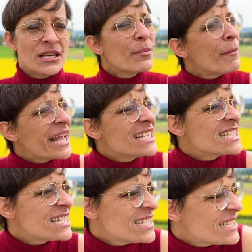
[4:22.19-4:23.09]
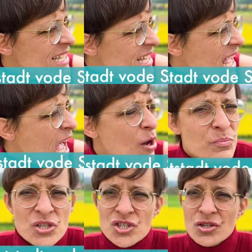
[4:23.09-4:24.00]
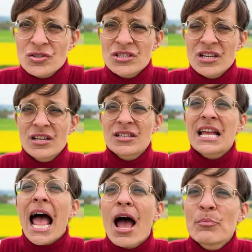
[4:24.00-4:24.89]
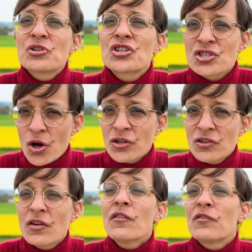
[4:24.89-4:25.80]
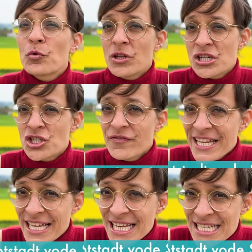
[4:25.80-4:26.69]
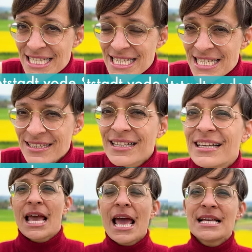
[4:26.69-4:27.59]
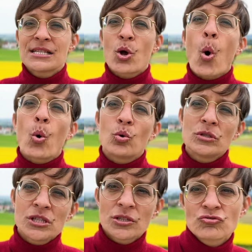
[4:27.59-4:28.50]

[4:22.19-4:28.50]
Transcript: Main city? Hauptstadt, Hauptstadt. For the Schweiz is called,